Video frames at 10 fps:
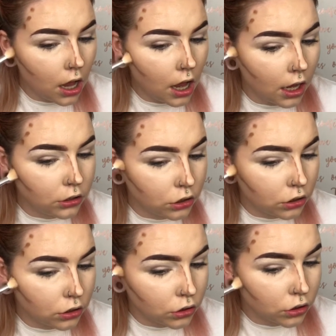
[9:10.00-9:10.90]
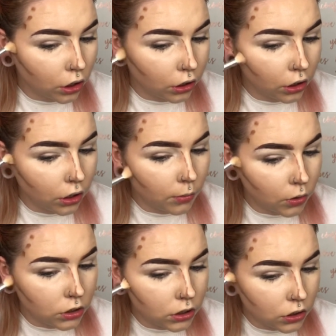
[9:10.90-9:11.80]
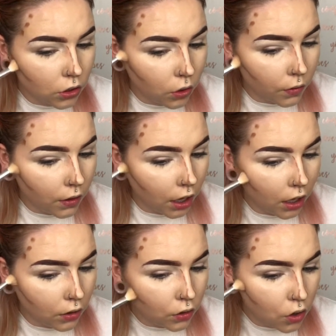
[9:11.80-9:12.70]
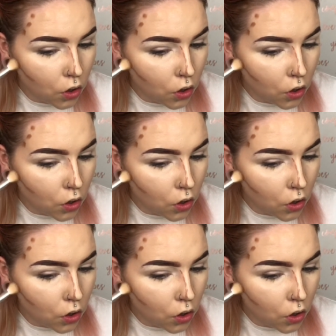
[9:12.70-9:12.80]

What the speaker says: and using circular motions on that.